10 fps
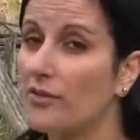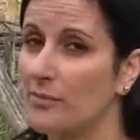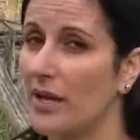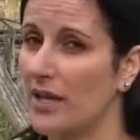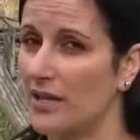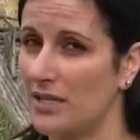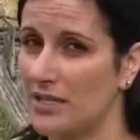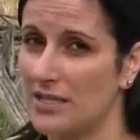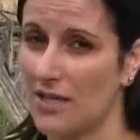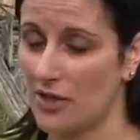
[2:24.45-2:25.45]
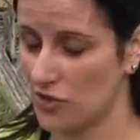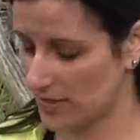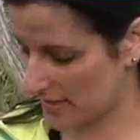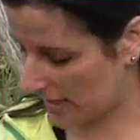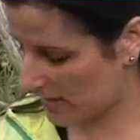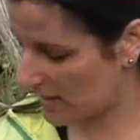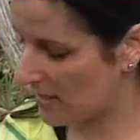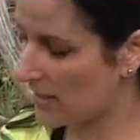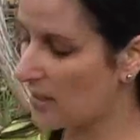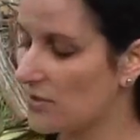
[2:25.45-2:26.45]
of my EDC I should say,
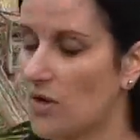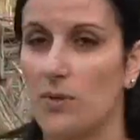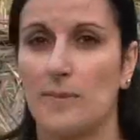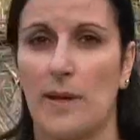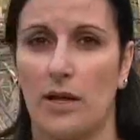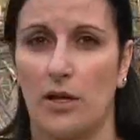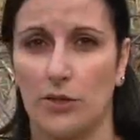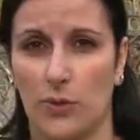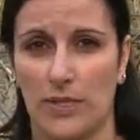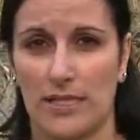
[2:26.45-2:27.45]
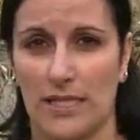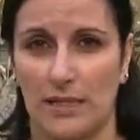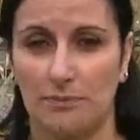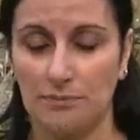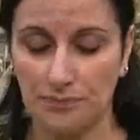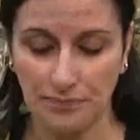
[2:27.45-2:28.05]
is always my Altoids tin.